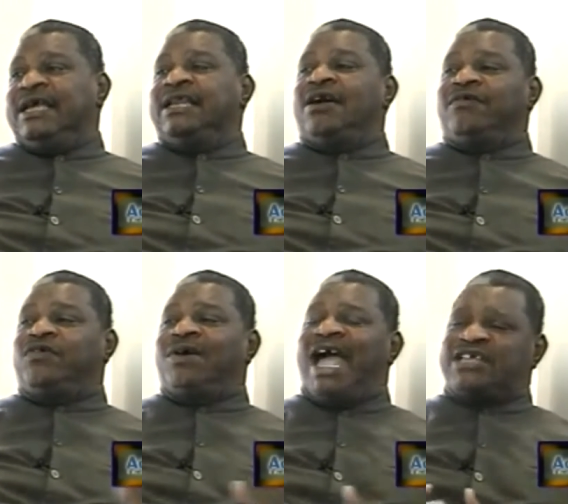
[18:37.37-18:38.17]
Now, if
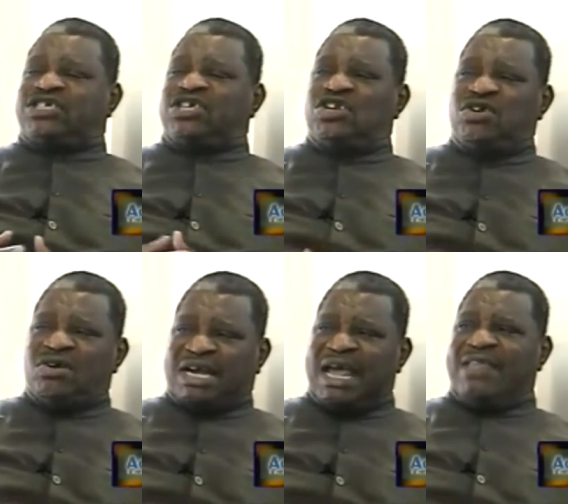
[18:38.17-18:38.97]
you actually
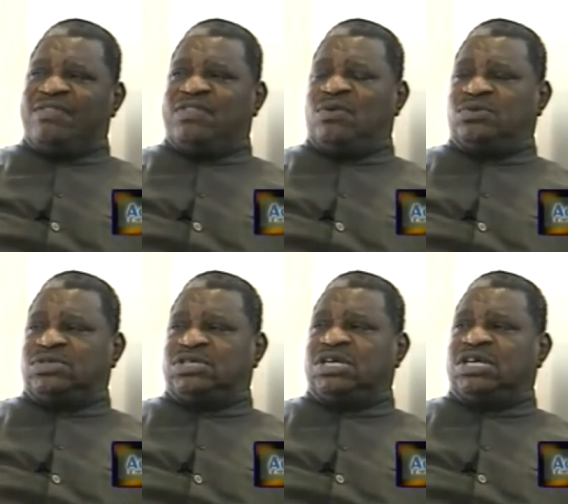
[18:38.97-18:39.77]
look at
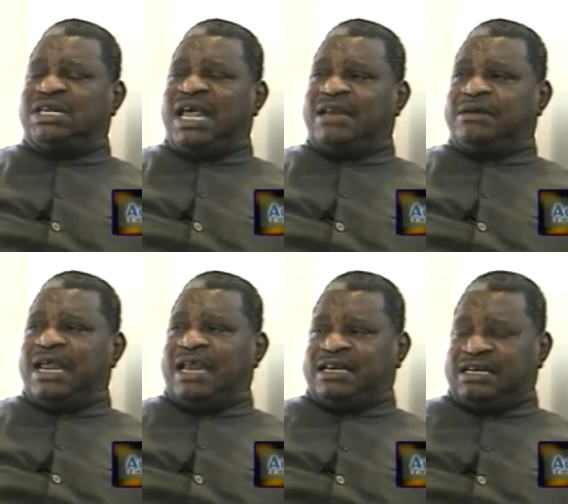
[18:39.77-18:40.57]
those that
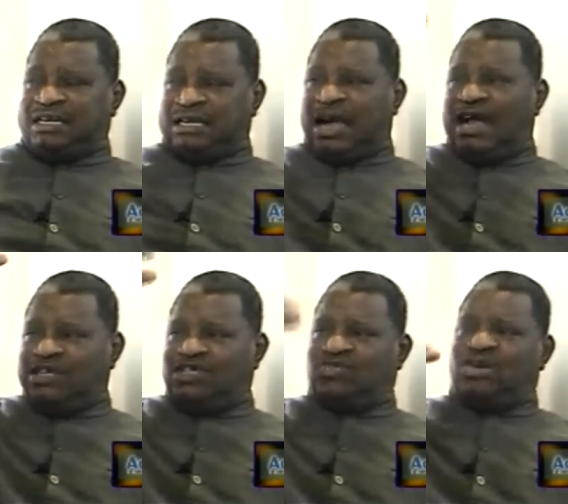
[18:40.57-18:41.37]
that
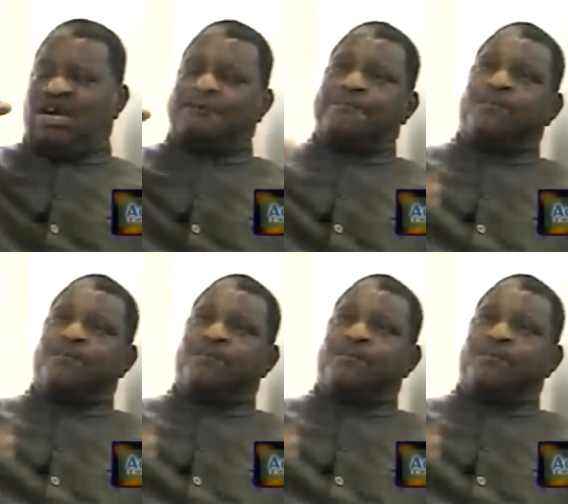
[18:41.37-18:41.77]
construct,